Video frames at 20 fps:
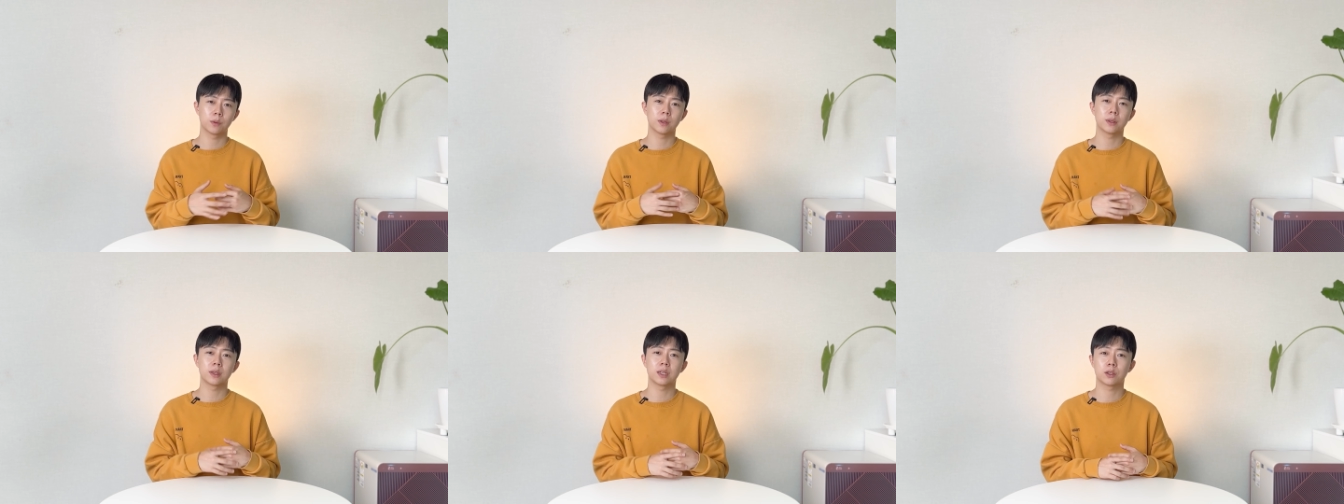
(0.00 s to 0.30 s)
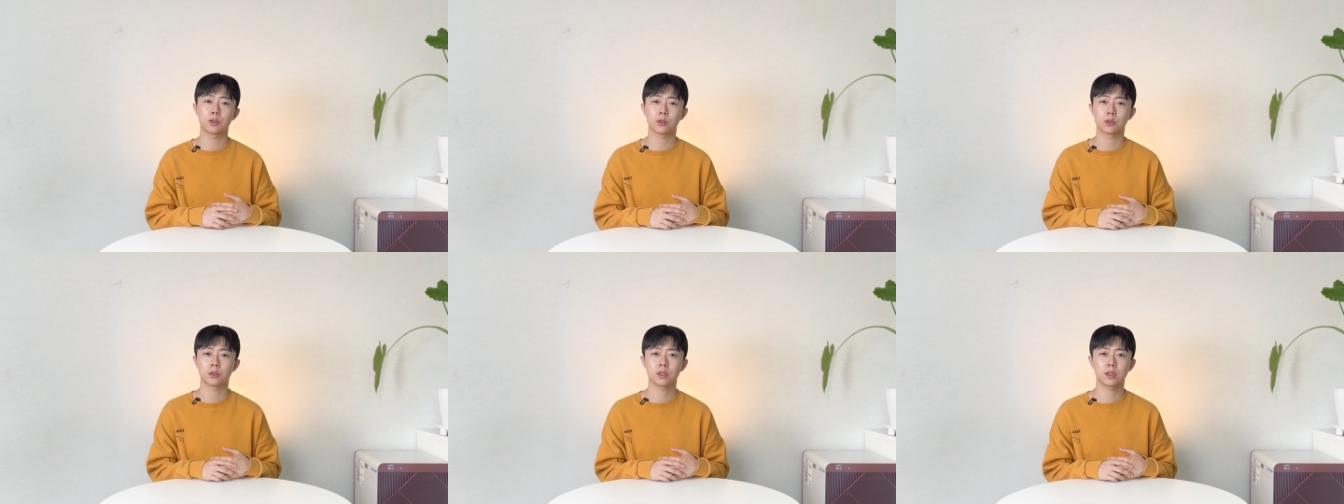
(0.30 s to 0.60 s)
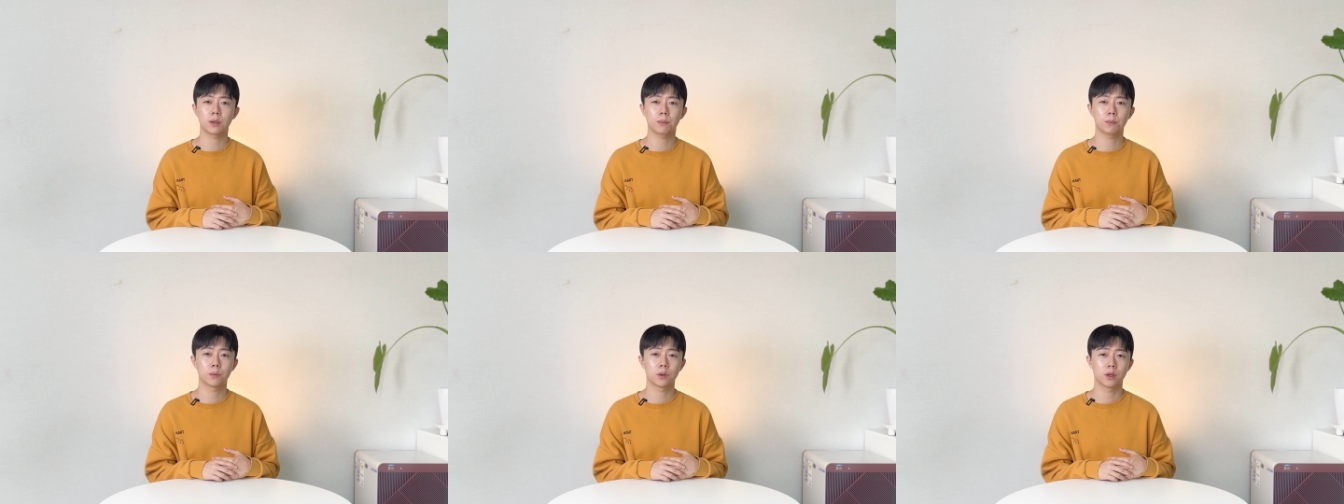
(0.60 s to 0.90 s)

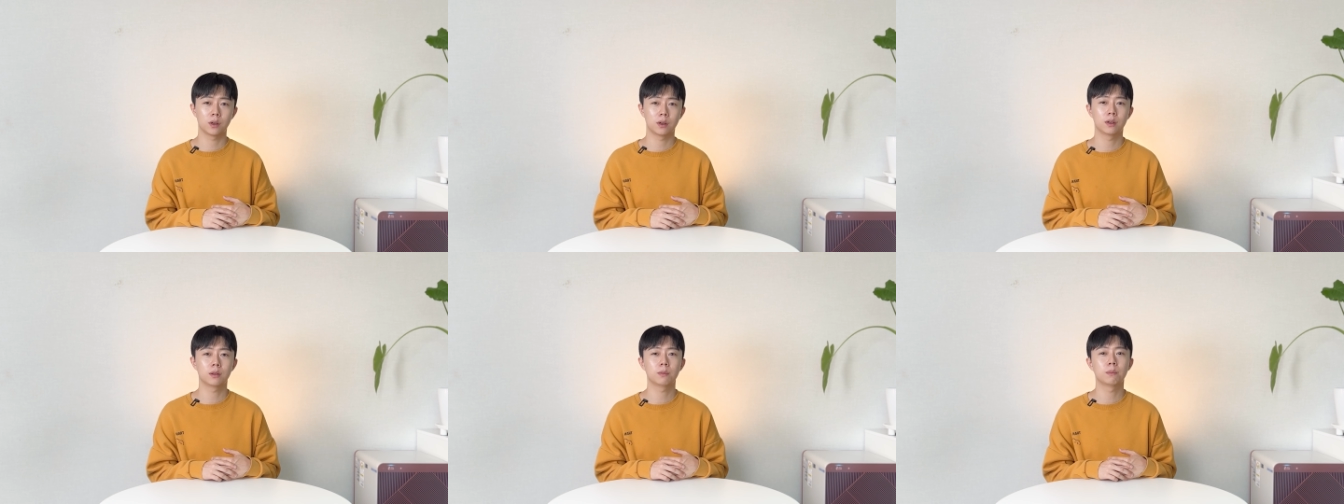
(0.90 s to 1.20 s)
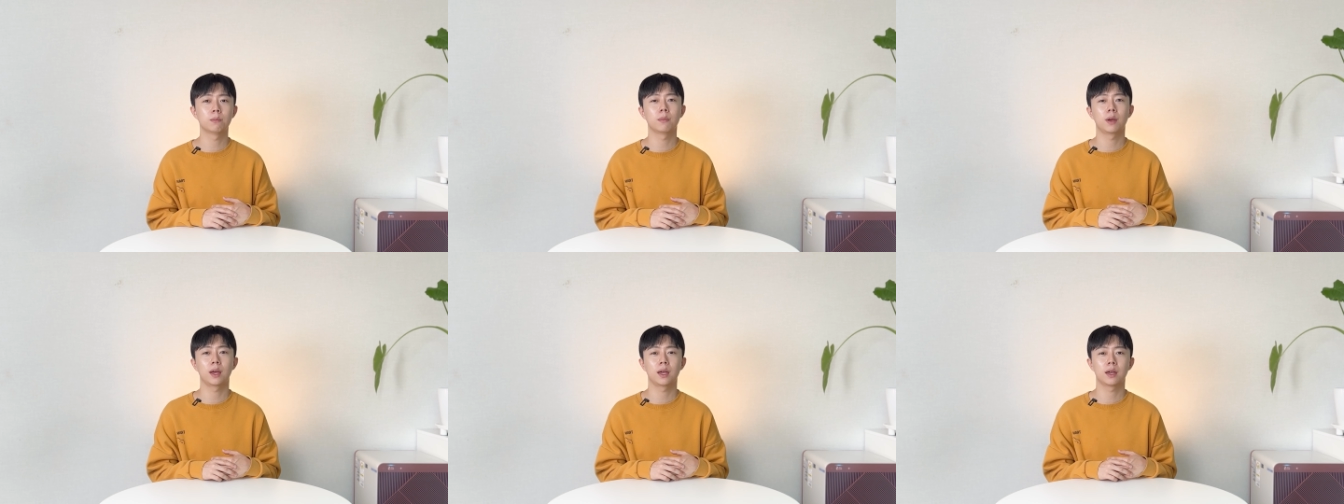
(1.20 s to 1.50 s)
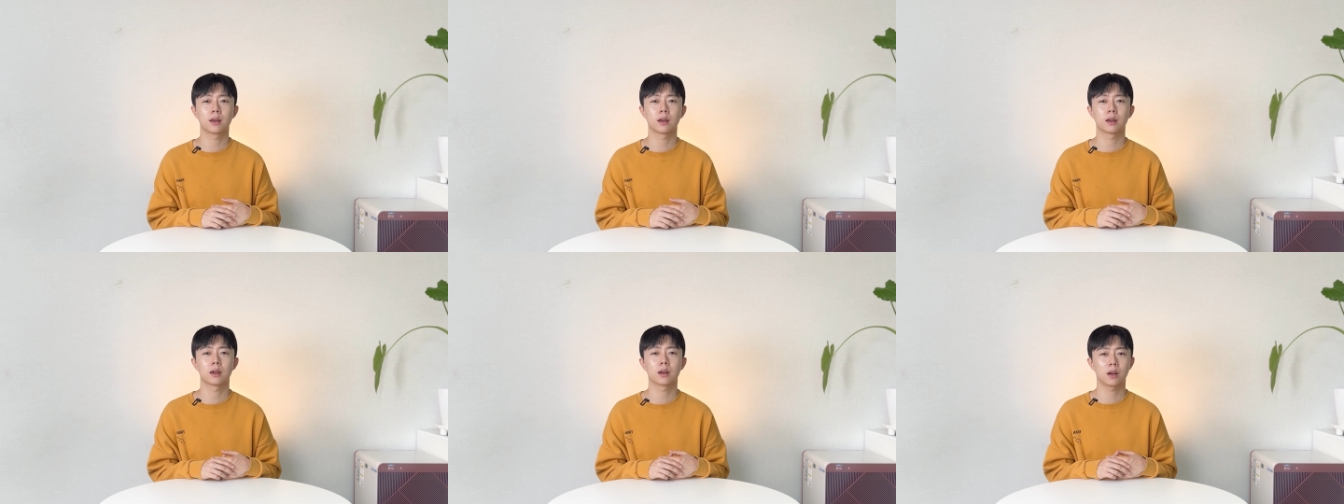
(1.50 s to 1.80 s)
leadership could
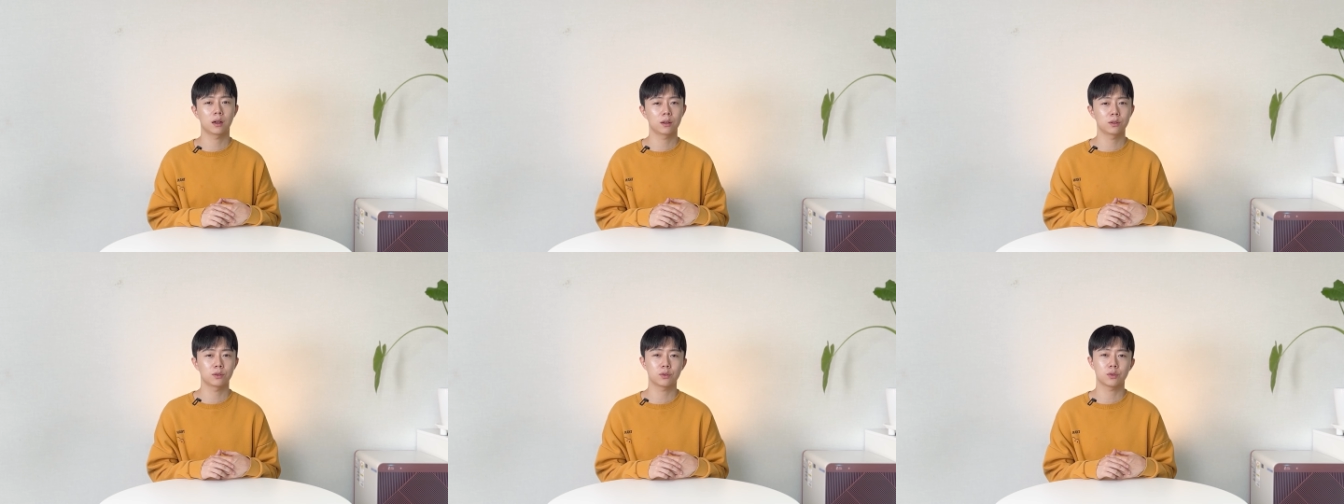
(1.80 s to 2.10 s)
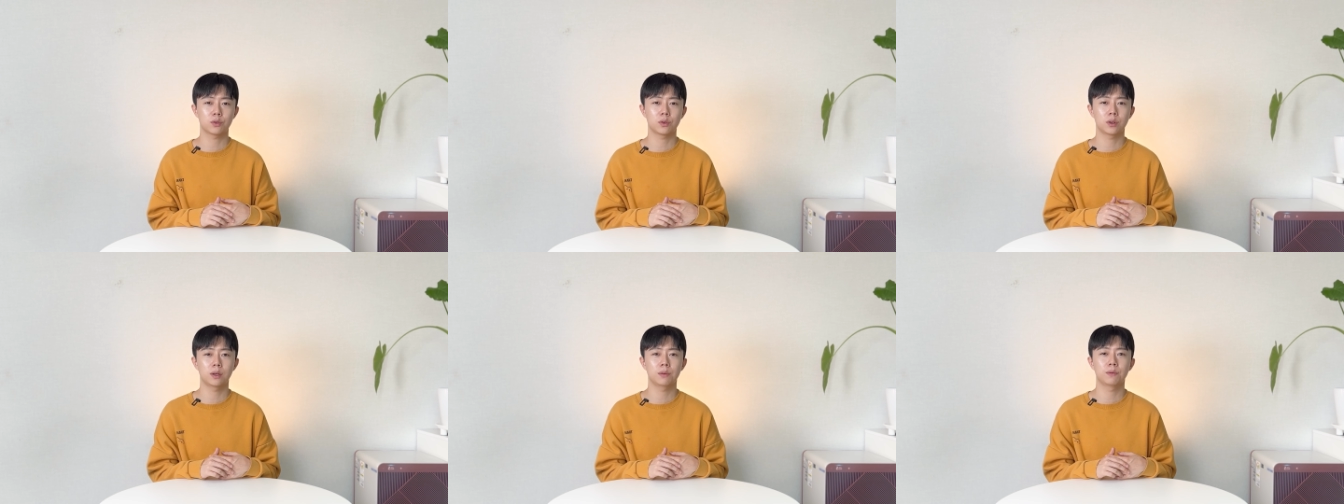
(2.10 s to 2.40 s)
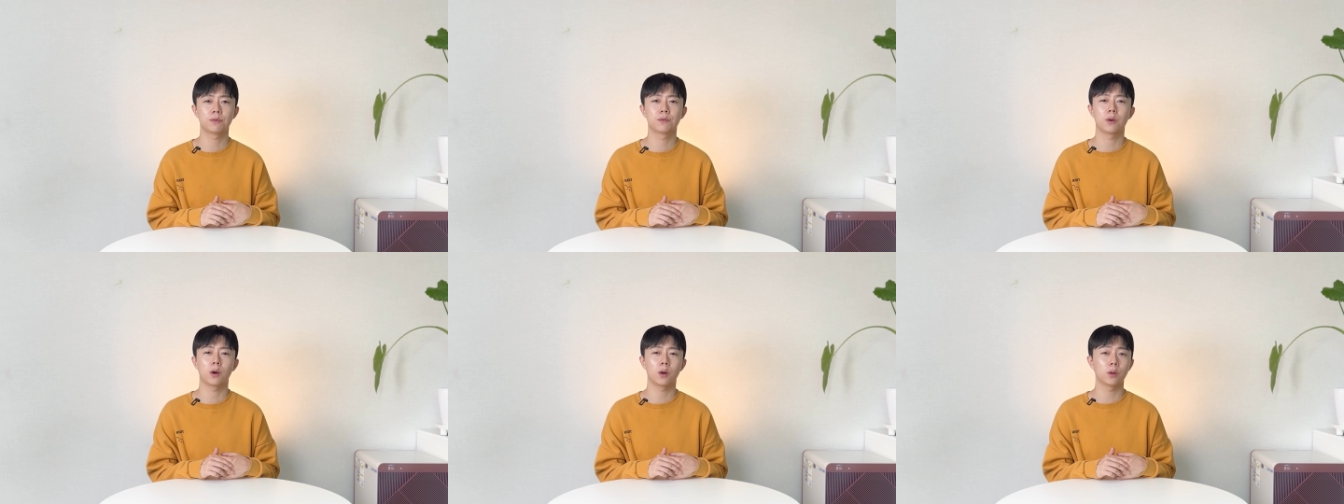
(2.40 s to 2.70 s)
make a country
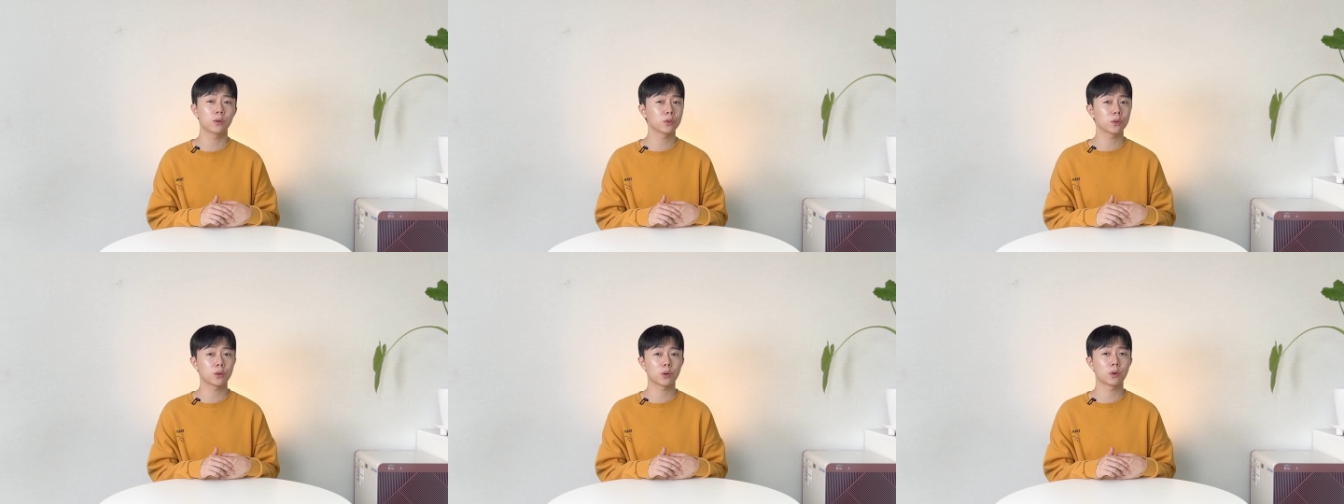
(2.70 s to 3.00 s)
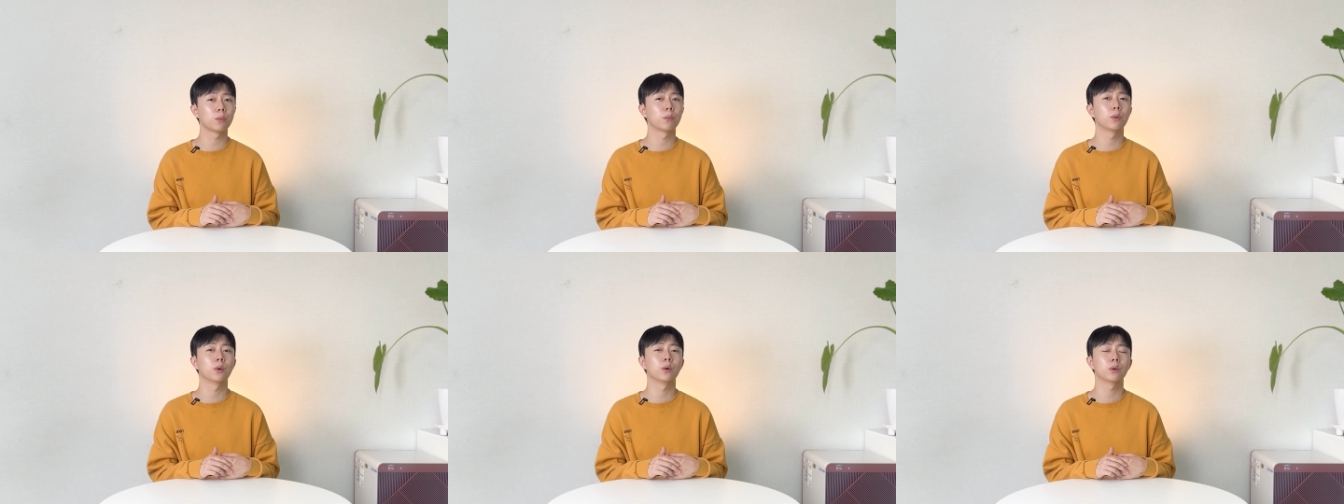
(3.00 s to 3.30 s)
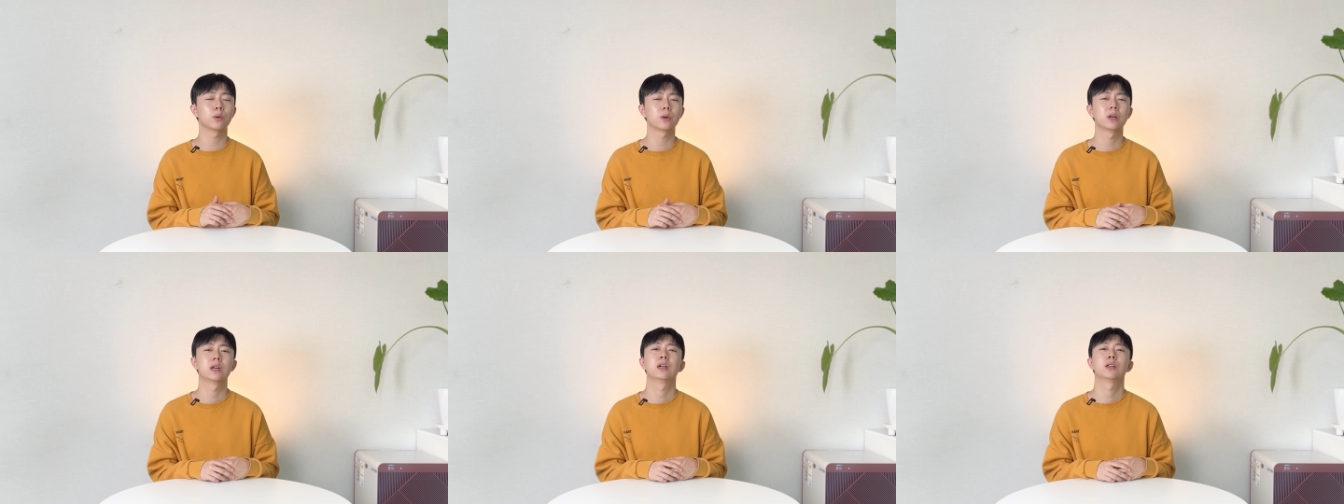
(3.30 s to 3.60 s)

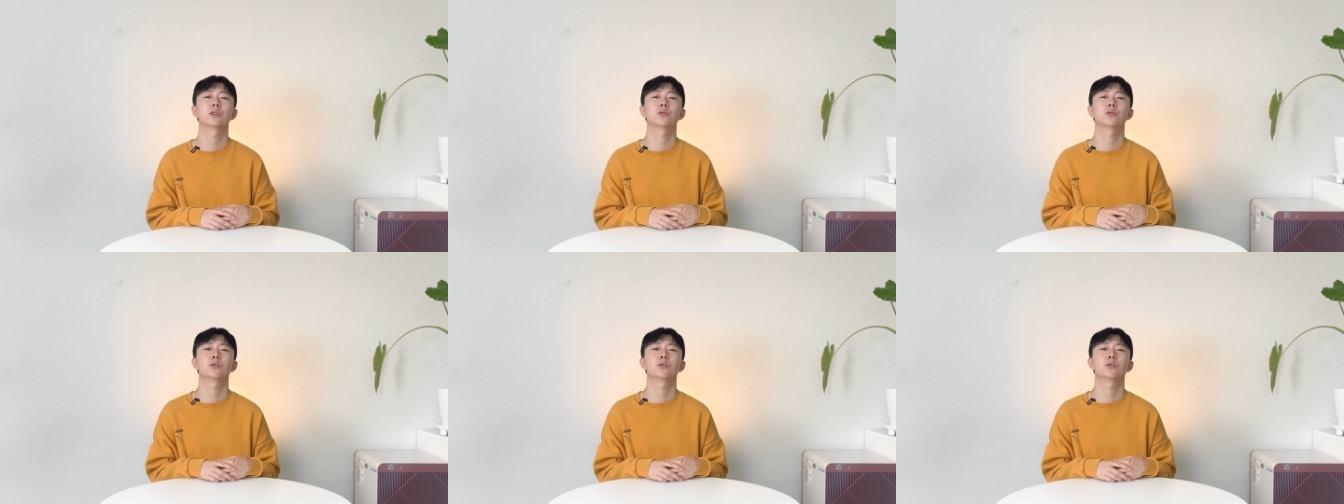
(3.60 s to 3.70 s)
vulnerable